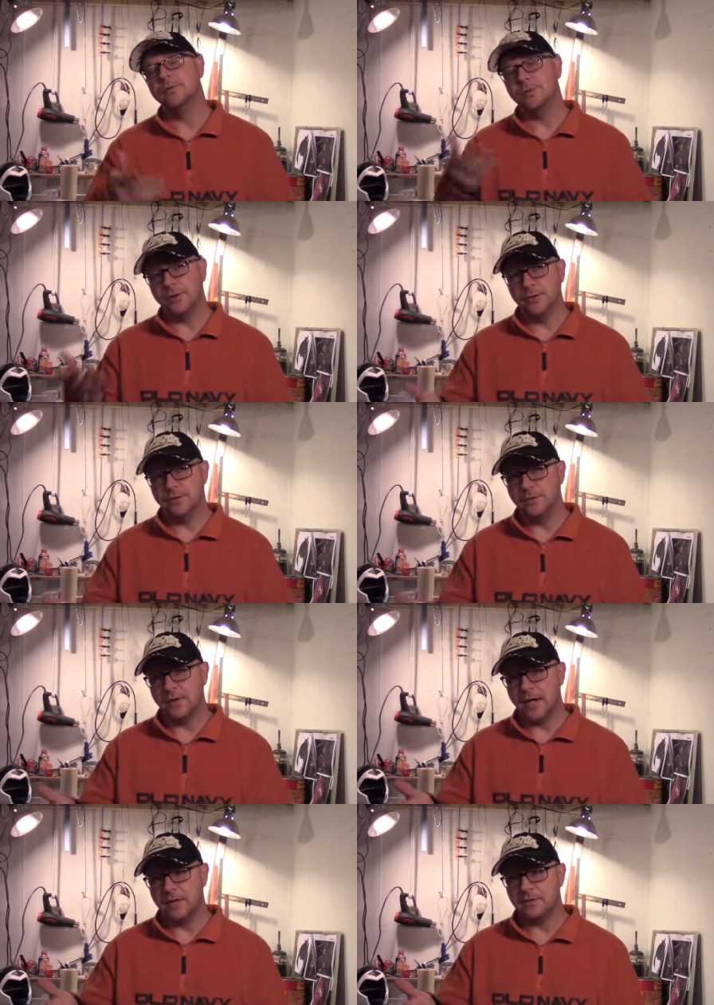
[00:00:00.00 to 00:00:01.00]
to go do
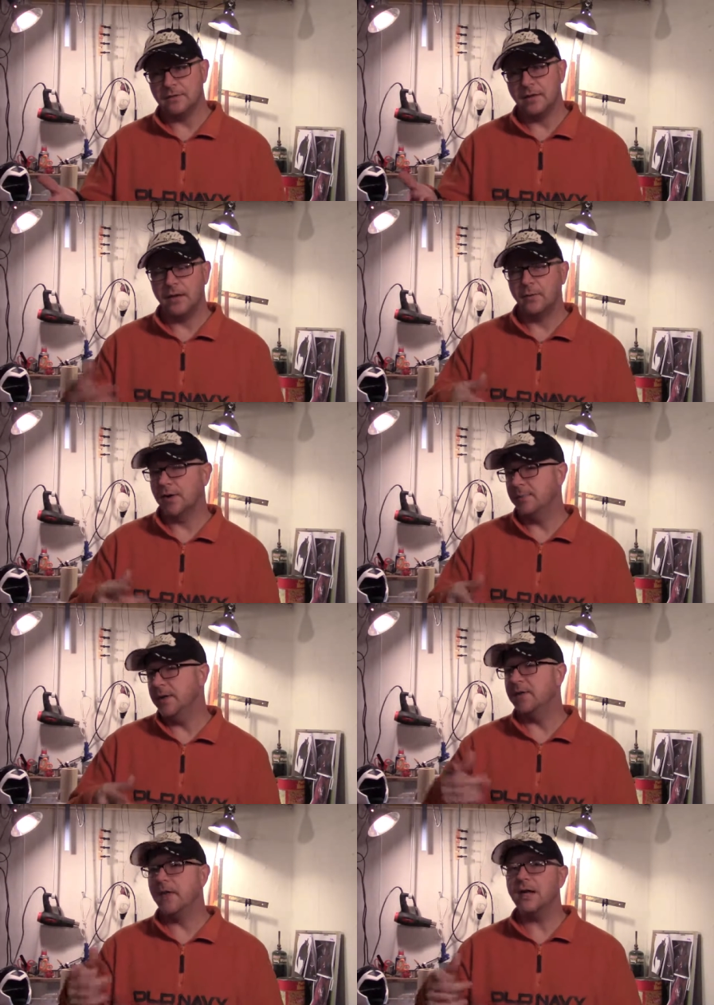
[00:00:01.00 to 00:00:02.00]
that. I
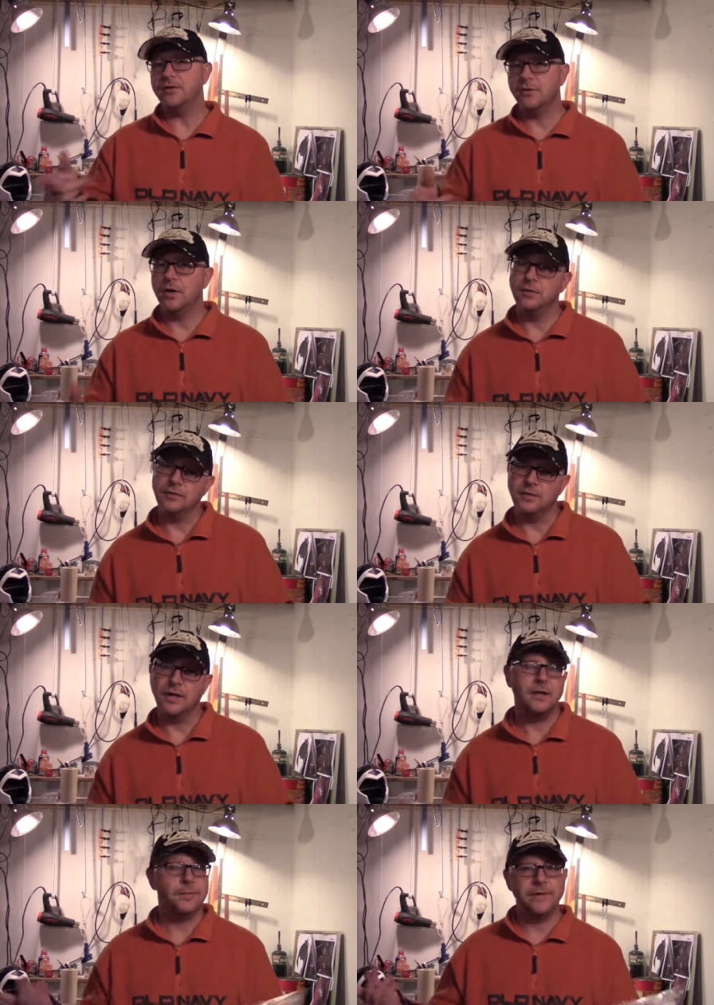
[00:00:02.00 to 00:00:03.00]
recommend that you go do
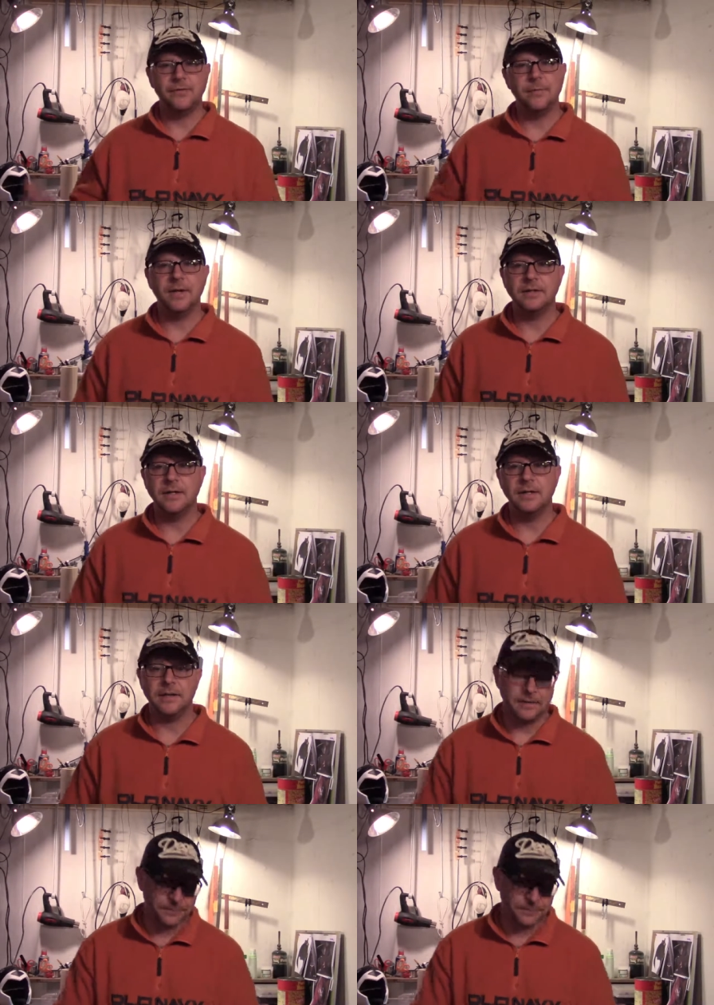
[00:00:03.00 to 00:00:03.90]
that. I'm having a bad day today.